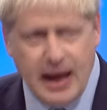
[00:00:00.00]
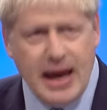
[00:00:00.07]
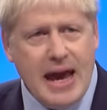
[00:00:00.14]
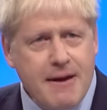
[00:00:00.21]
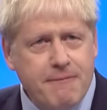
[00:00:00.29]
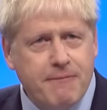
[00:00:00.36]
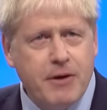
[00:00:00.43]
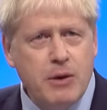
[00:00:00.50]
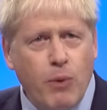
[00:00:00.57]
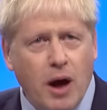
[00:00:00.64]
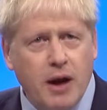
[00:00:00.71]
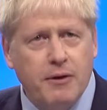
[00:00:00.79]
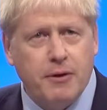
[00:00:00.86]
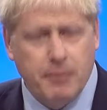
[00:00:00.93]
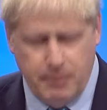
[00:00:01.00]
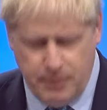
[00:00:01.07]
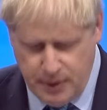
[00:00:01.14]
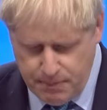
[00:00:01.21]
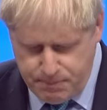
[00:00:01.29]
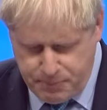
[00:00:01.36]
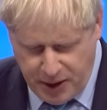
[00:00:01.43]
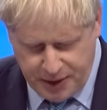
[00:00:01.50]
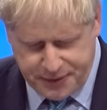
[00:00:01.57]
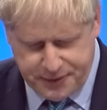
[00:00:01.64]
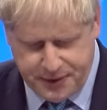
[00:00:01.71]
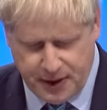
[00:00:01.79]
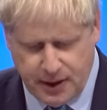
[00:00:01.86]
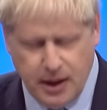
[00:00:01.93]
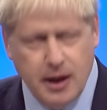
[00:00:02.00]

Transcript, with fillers: every one of them bursting